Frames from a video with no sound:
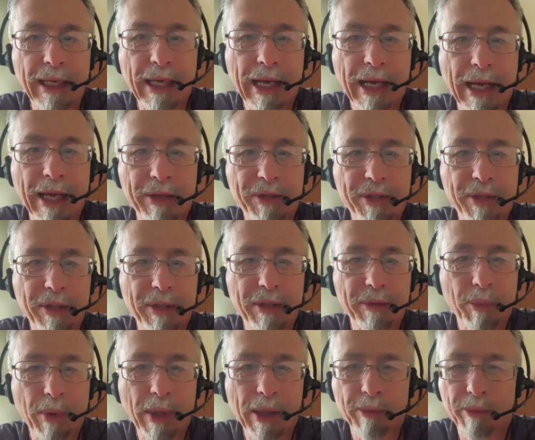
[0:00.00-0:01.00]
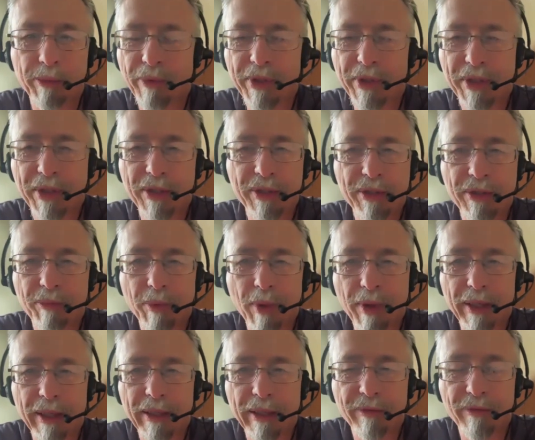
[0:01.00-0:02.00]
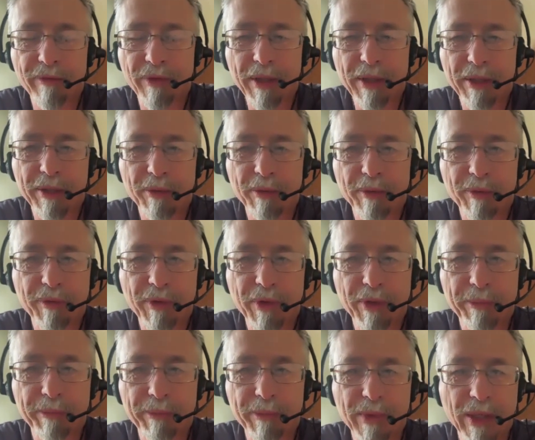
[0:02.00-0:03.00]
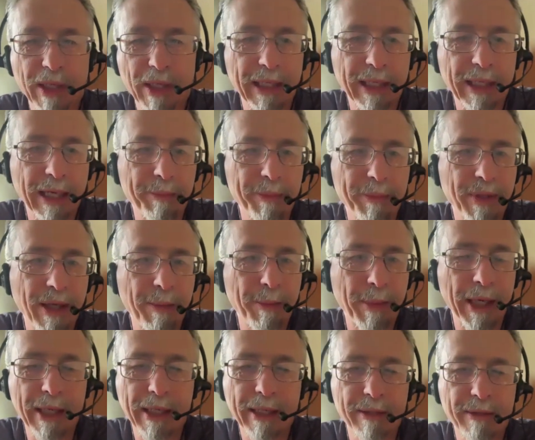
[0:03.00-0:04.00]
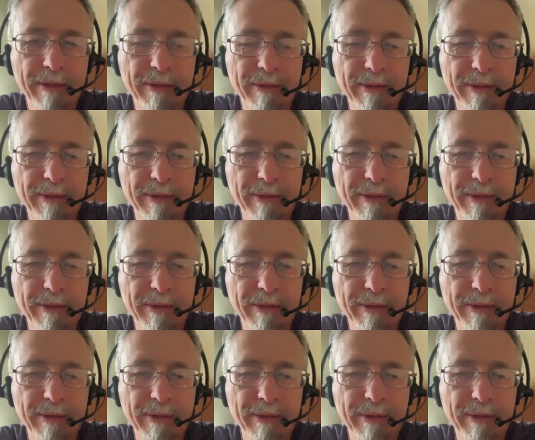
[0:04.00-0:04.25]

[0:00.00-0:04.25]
as this is the right vehicle for taking MDMA and